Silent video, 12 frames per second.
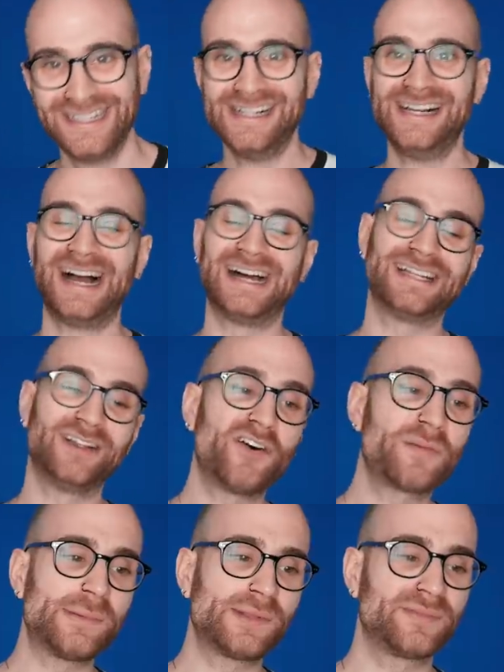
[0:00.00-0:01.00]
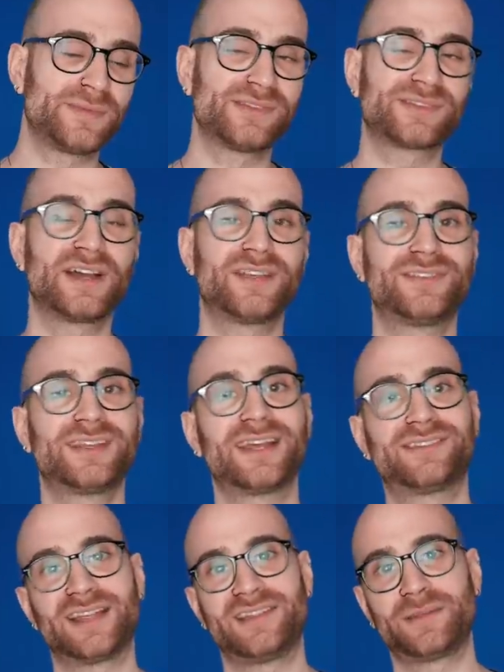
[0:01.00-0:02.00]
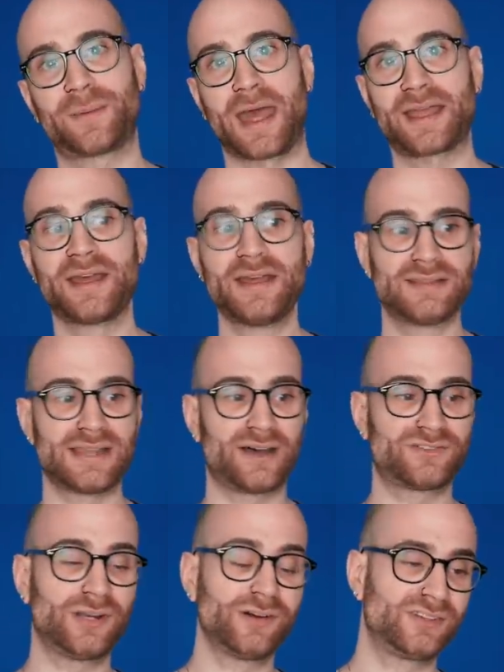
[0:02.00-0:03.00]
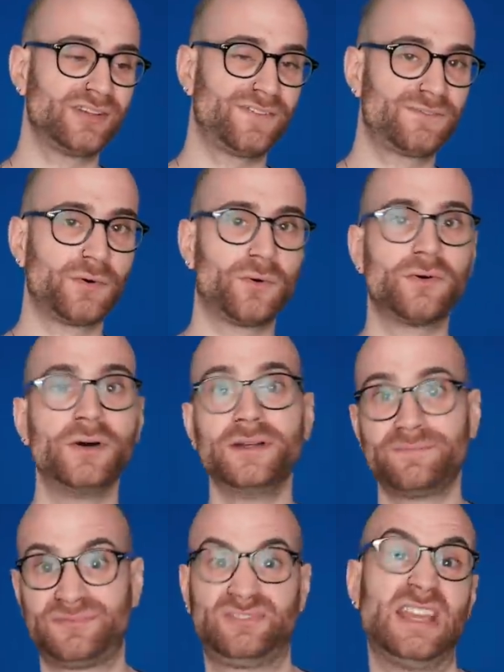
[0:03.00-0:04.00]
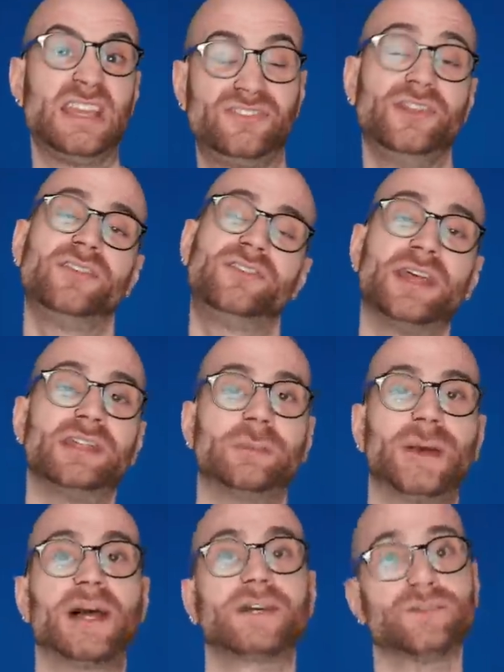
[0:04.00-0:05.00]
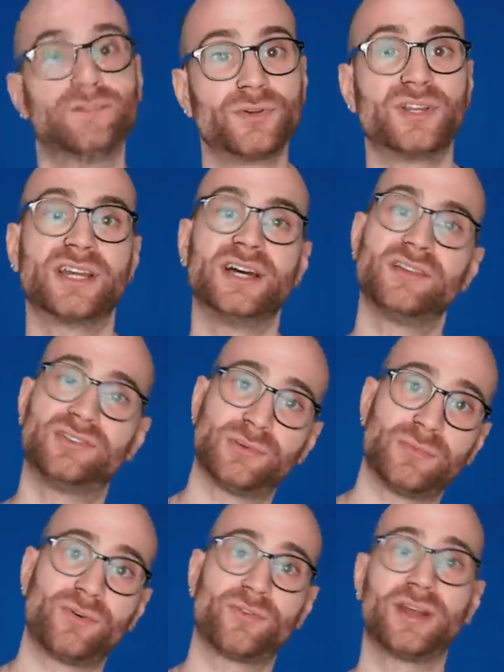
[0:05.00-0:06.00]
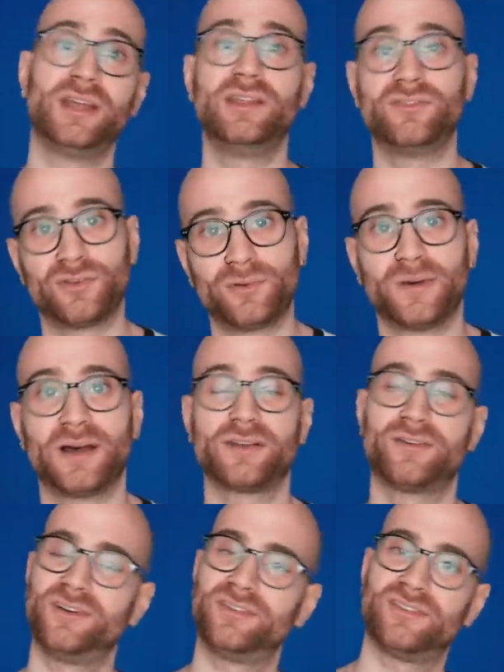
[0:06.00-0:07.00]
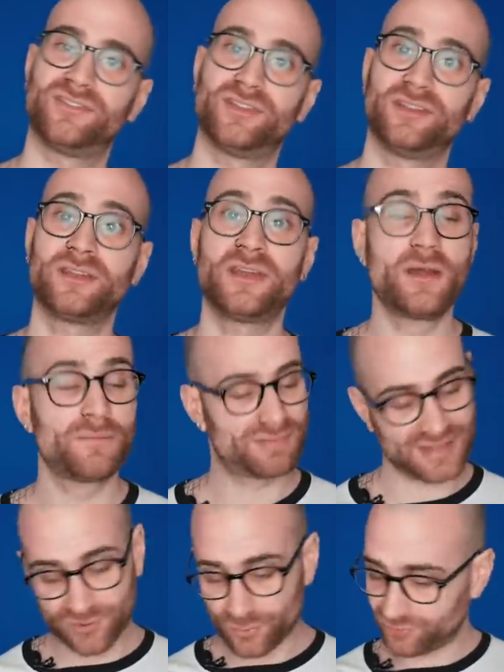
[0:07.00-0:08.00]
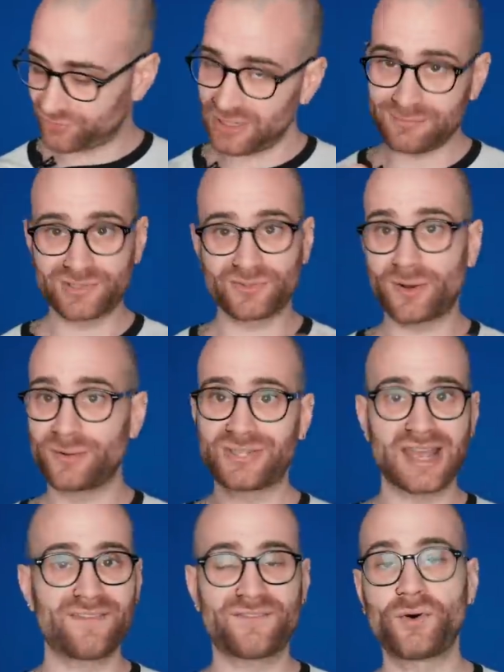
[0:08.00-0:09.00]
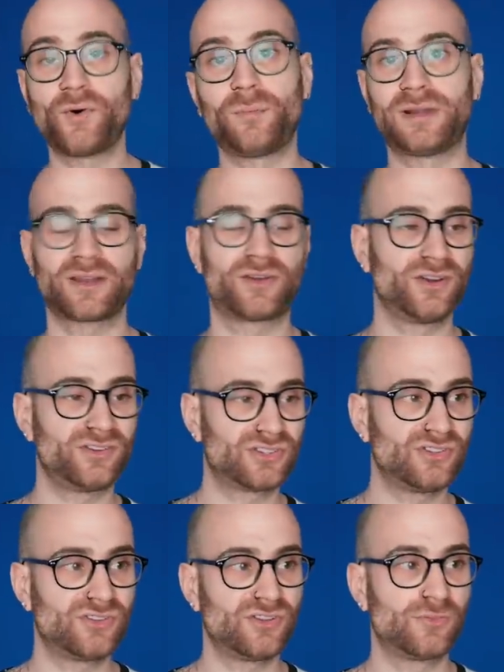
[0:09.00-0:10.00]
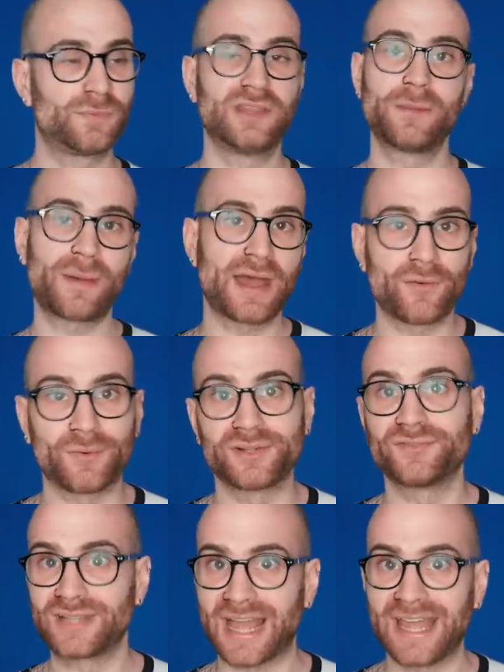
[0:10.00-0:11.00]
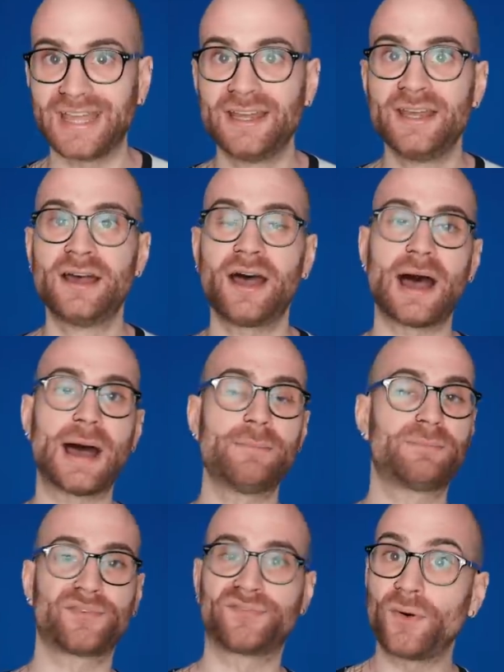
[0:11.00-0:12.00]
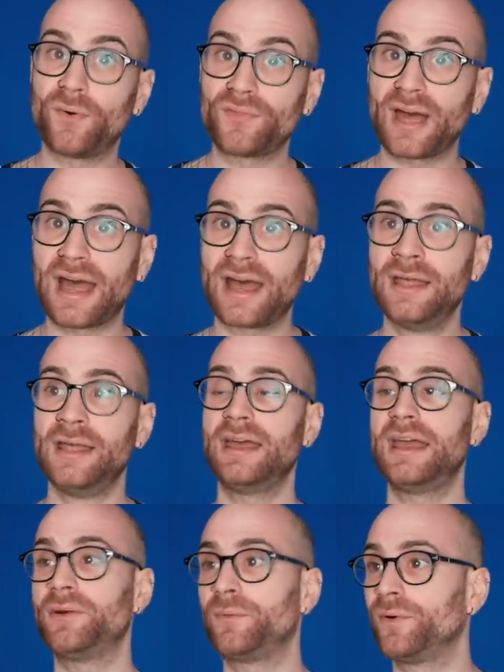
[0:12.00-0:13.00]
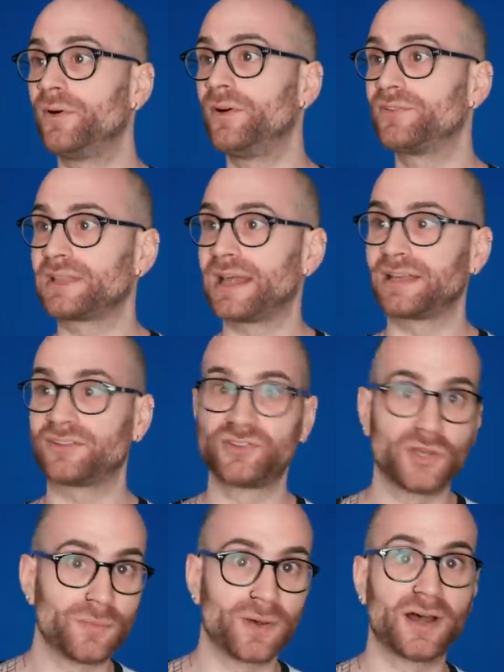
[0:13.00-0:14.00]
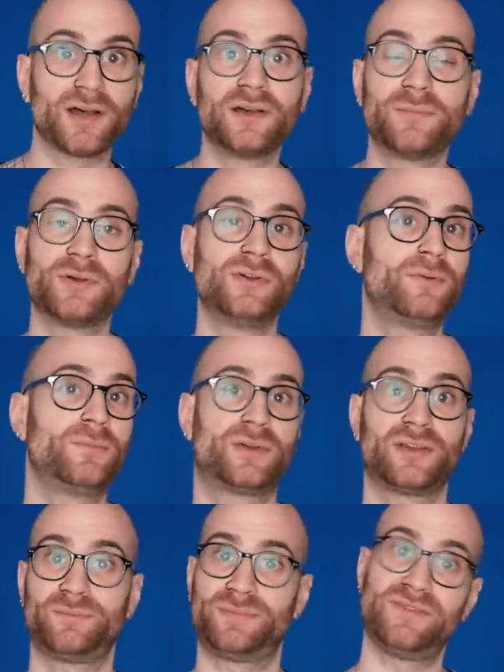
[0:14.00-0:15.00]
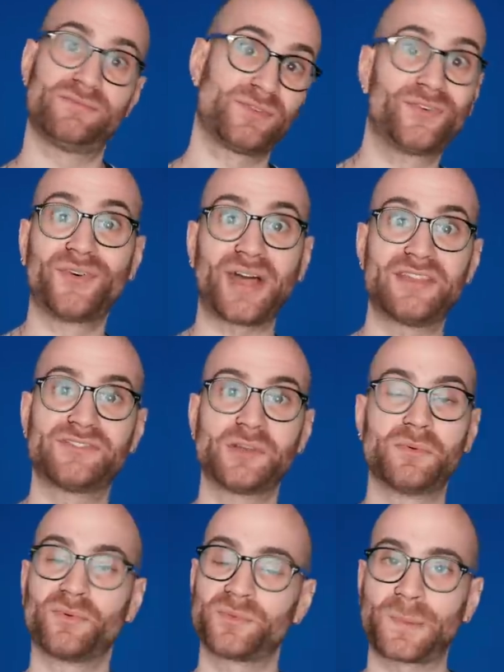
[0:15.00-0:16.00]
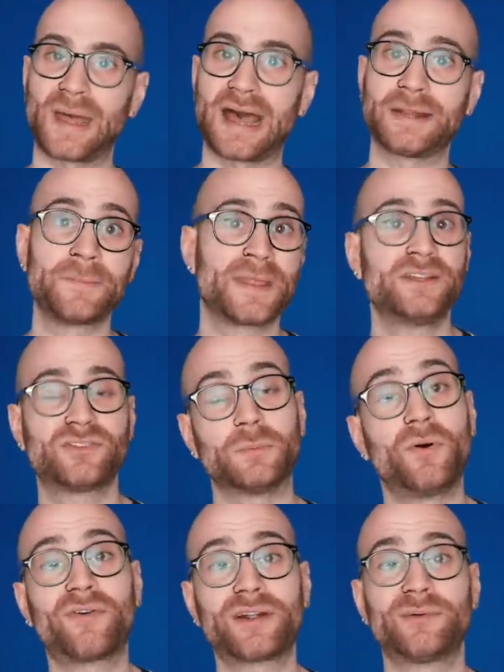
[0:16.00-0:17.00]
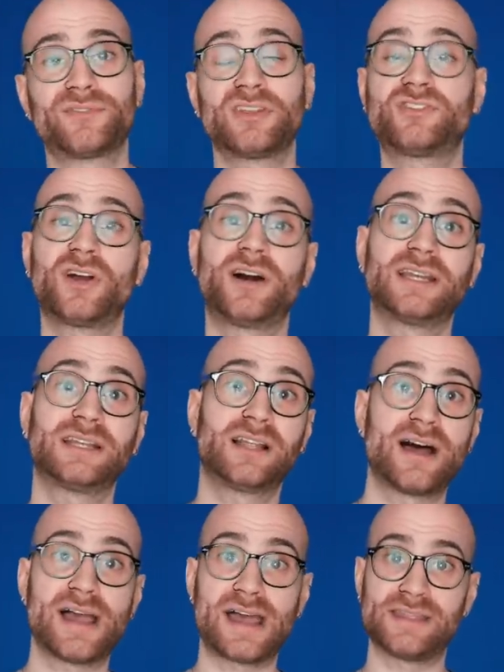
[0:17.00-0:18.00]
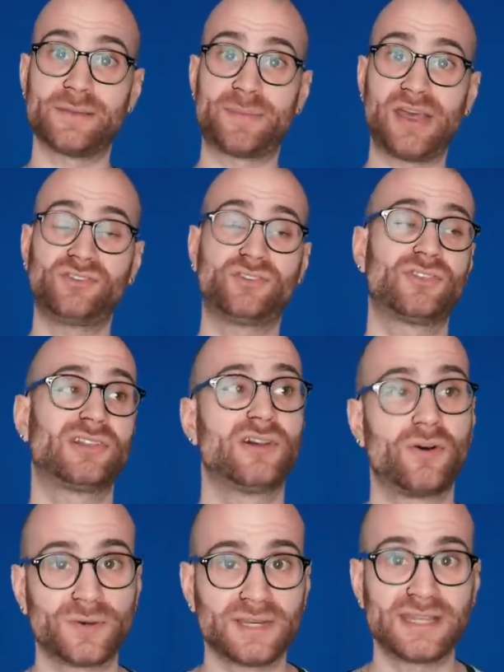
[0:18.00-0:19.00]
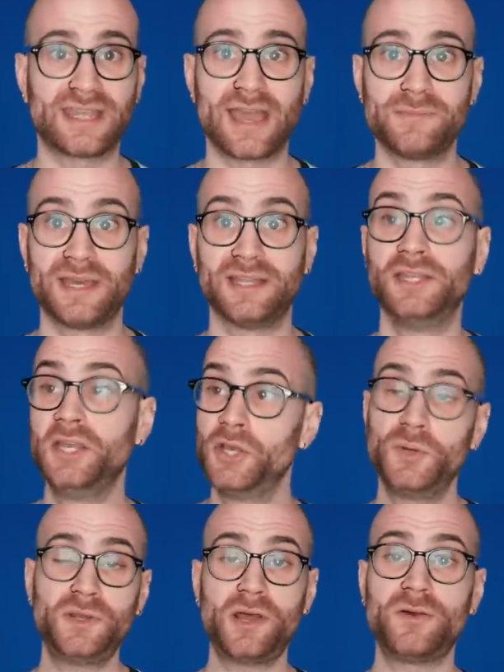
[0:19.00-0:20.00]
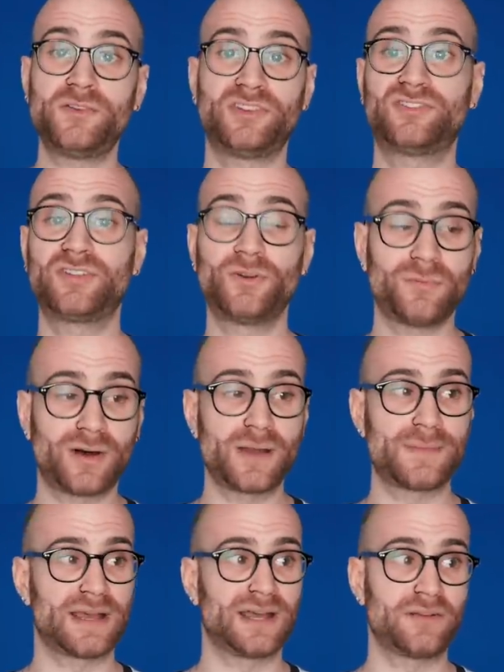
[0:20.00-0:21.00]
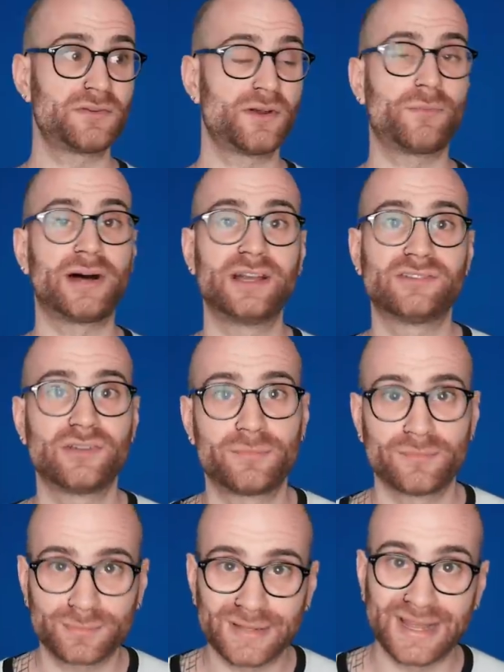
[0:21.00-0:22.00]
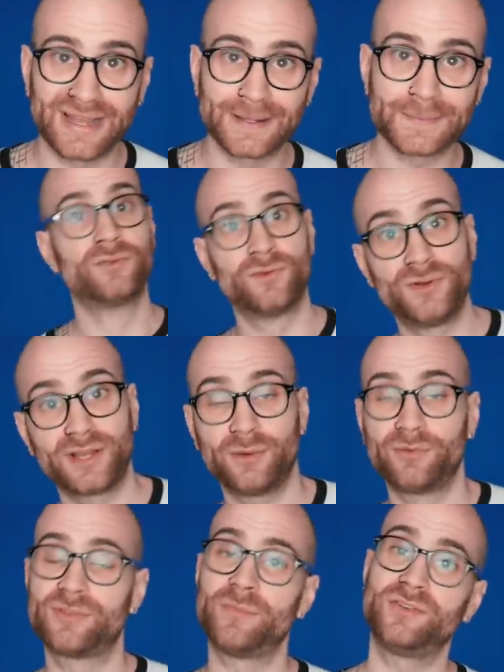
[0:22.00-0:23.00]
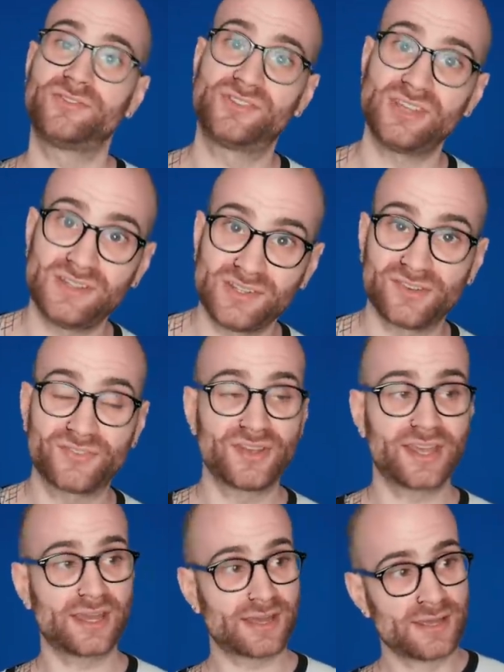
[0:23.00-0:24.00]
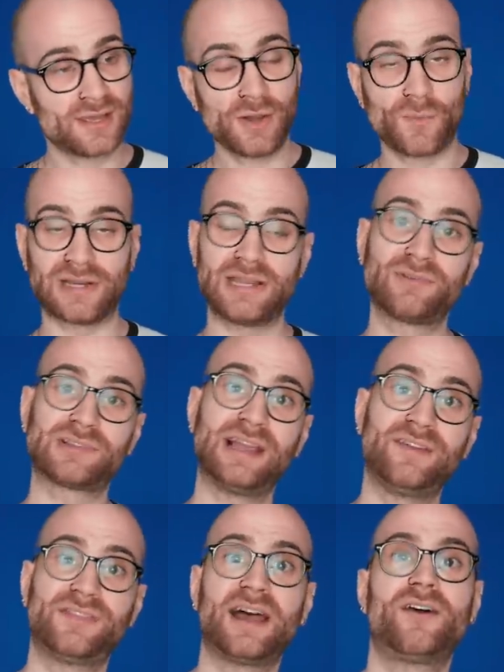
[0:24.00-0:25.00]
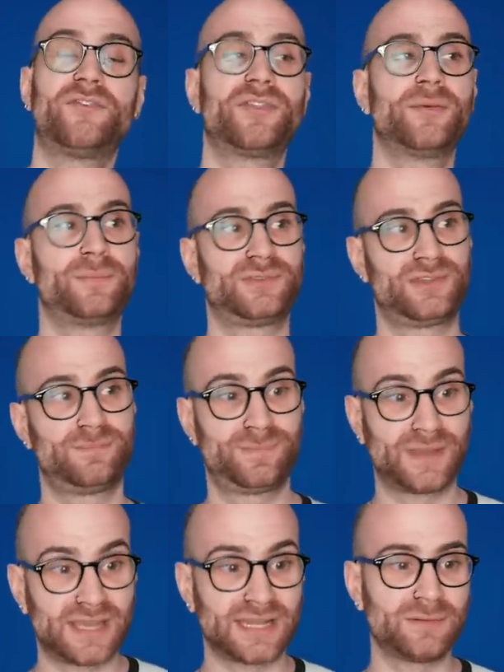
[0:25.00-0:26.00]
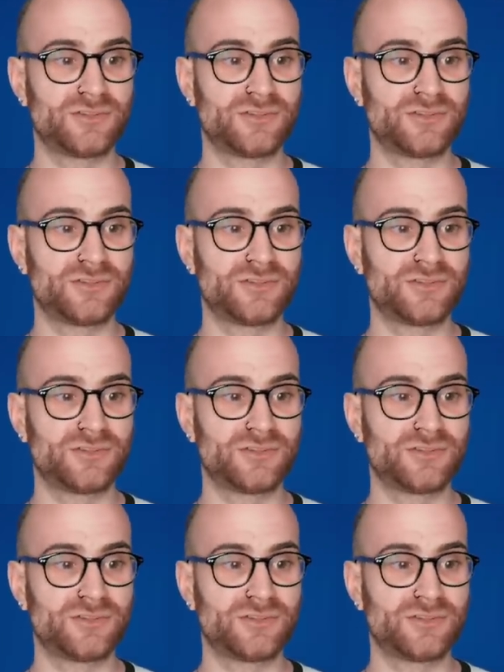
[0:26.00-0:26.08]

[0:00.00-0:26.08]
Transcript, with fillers: and a lot of people have been discussing a centre back. Now, Chelsea have four decent centre backs Rudiger, Tamori, Zouma, and Christensen, but they all seem to rotate form. Like Christensen's been the better one of late. Uh, before that, it was like Zouma, because even before that, Zouma was bad. Tamori was the shining light and the best of the lot when he came in. Who knows, he still might be. I don't know why he's not been playing. Rudiger was the most senior figure when he was left out for the beginning